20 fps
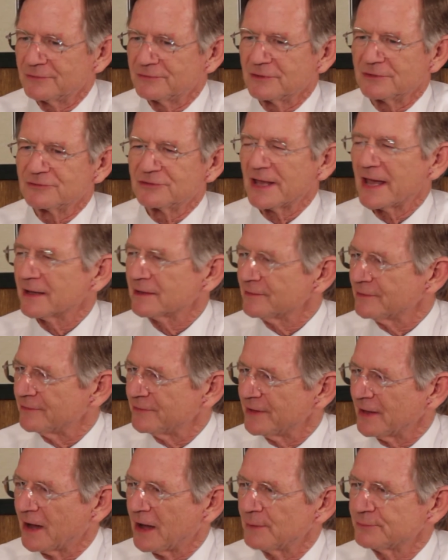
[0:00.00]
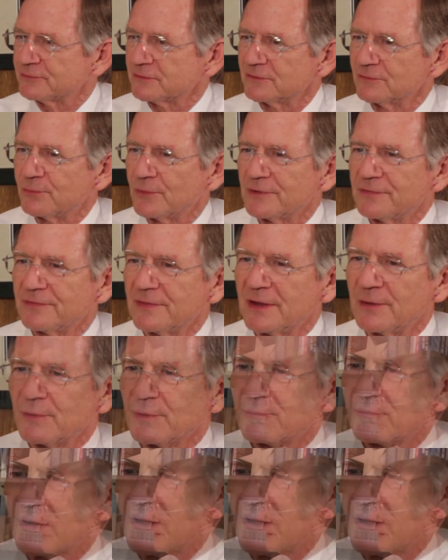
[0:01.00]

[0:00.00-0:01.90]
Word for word: It's exactly the opposite of what they were